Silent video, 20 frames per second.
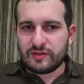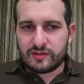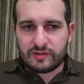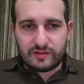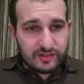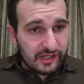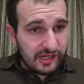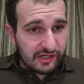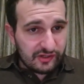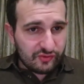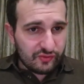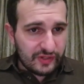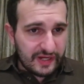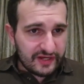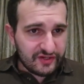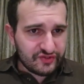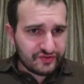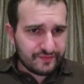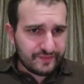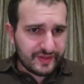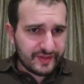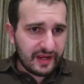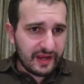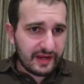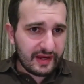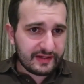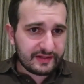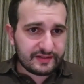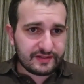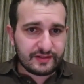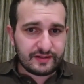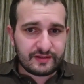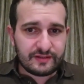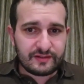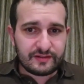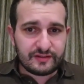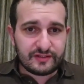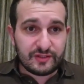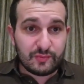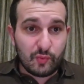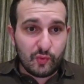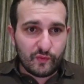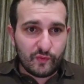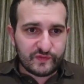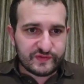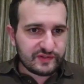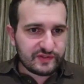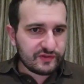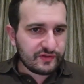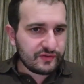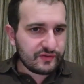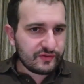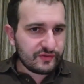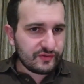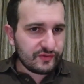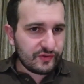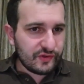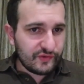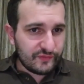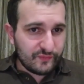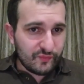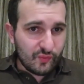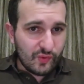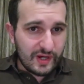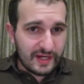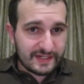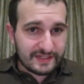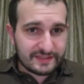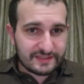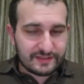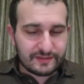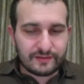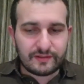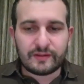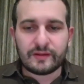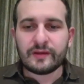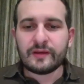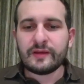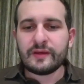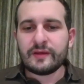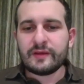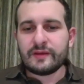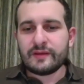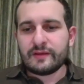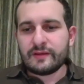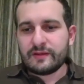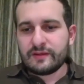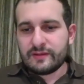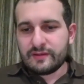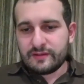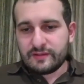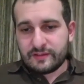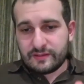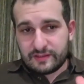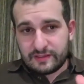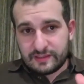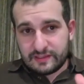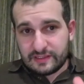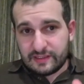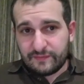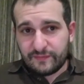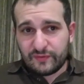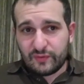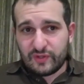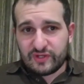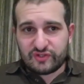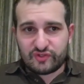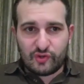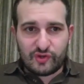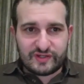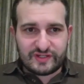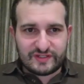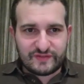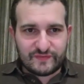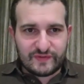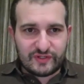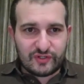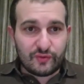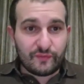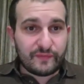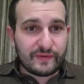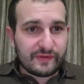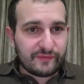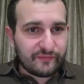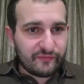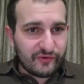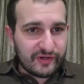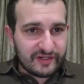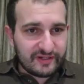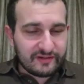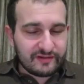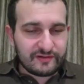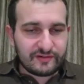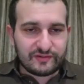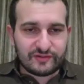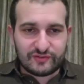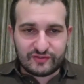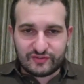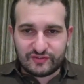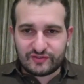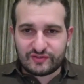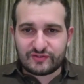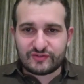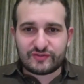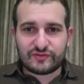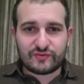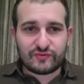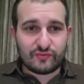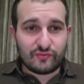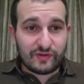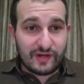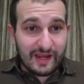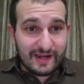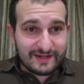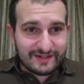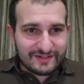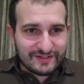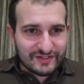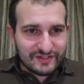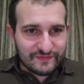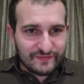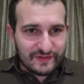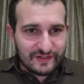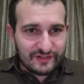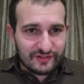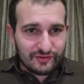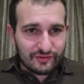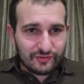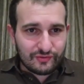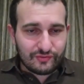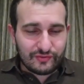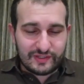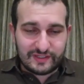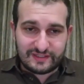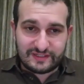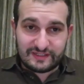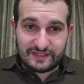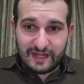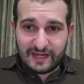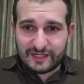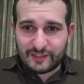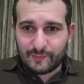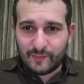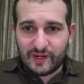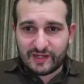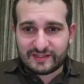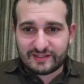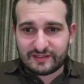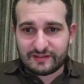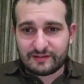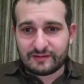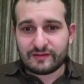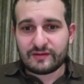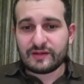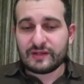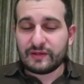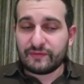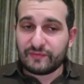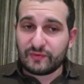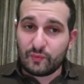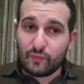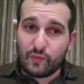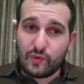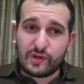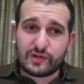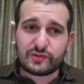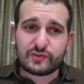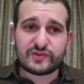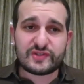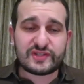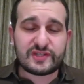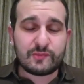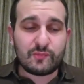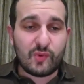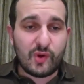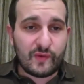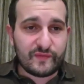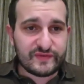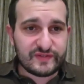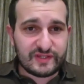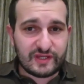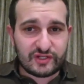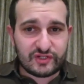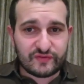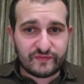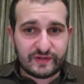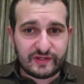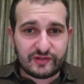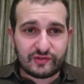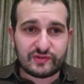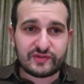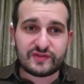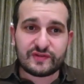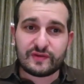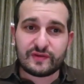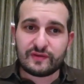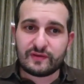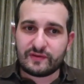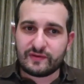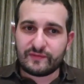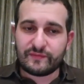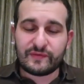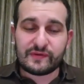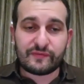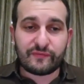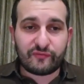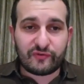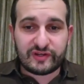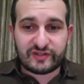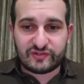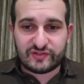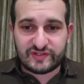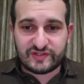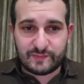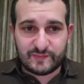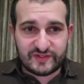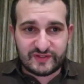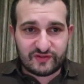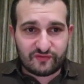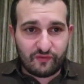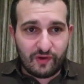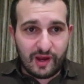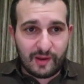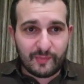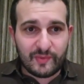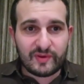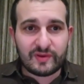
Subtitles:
calculation behind the moves of white. If you enjoyed this video, feel free to like this video, hit the like button. If you want to see more of such videos, feel free to subscribe.